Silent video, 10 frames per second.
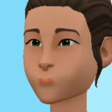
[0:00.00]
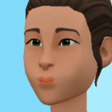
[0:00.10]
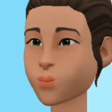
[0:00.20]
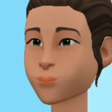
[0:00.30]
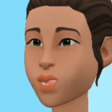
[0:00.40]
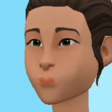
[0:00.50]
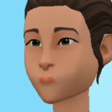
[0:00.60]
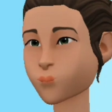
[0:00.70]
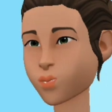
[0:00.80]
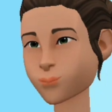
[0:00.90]
Could you
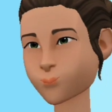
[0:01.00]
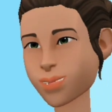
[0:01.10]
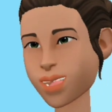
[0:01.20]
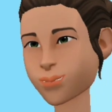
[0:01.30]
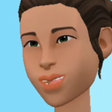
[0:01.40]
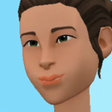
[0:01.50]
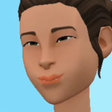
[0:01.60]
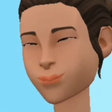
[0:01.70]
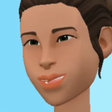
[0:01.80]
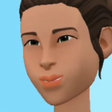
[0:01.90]
please tell me your name
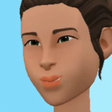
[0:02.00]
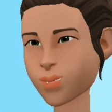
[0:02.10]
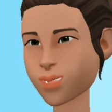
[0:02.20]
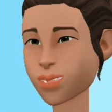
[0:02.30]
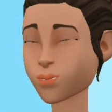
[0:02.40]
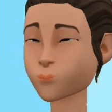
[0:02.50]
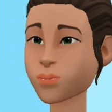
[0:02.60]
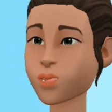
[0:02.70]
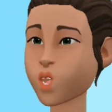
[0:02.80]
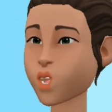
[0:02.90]
and age for the
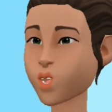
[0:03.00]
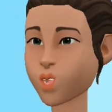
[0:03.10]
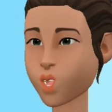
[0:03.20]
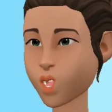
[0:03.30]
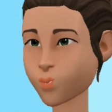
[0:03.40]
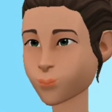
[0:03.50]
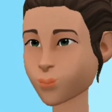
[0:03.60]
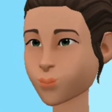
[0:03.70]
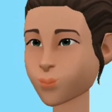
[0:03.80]
documentation purpose?